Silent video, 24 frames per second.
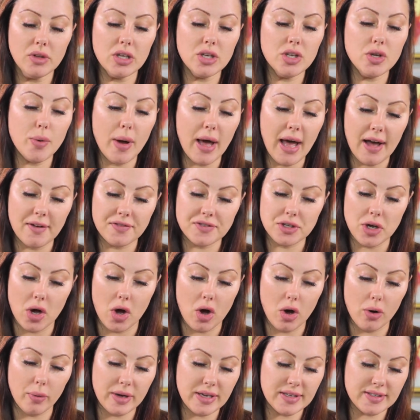you have to
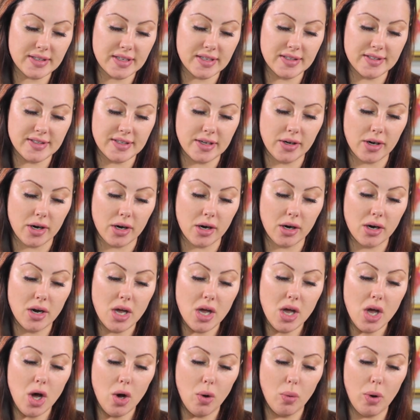always consider
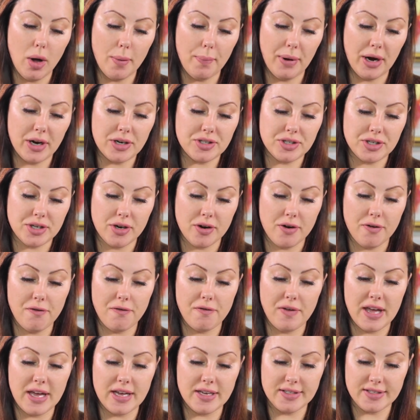what parts of your
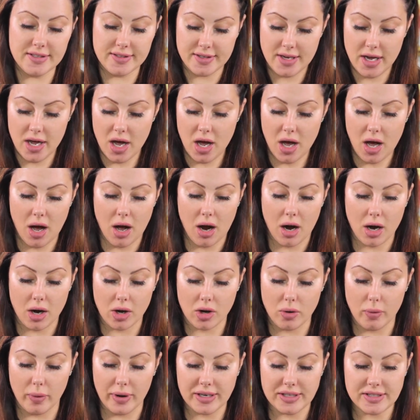face are
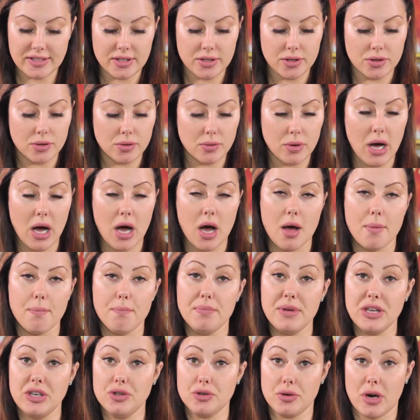going to um,
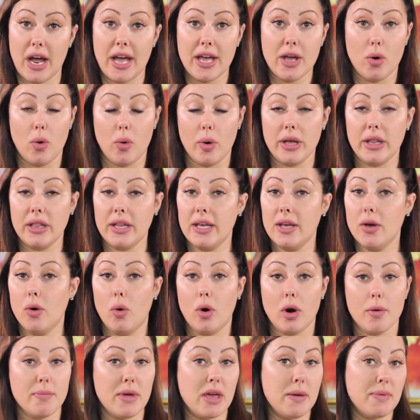be dry, oily,
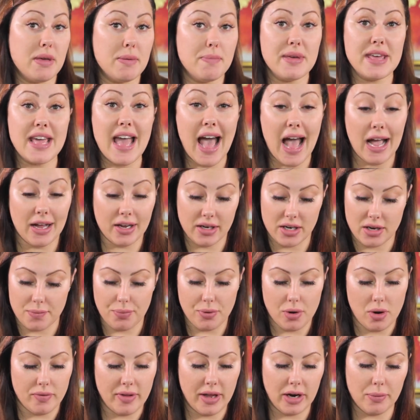or maybe be acne
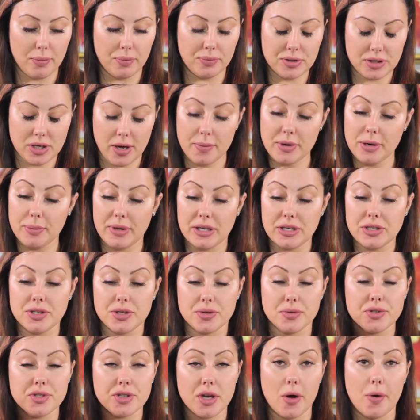prone. That'll come into play
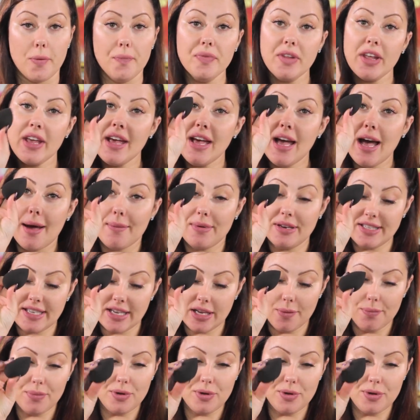too. So I'm gonna take a